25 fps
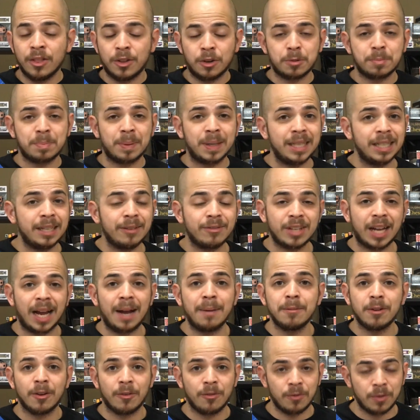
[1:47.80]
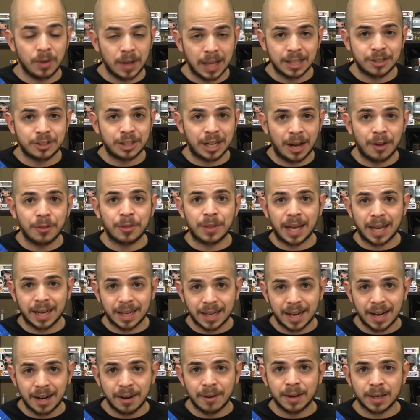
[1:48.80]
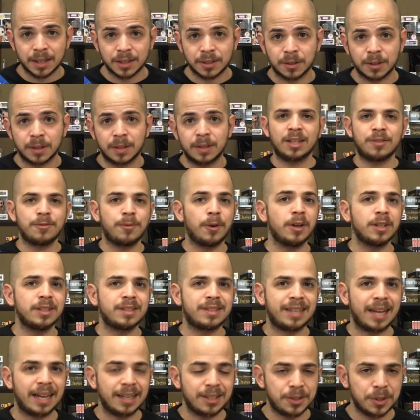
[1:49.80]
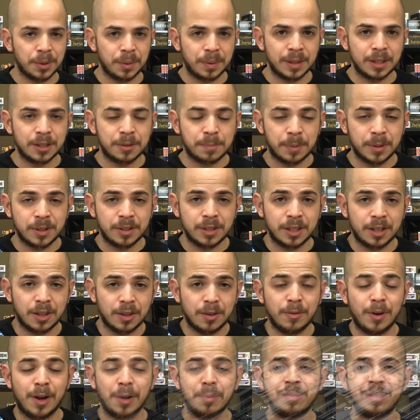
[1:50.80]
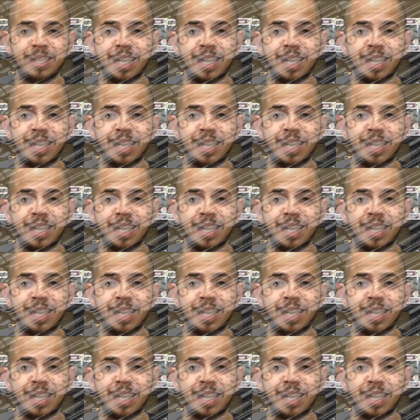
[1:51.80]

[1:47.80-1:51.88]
there's plenty of time to flesh out that character. As far as Tetsuo in this particular volume,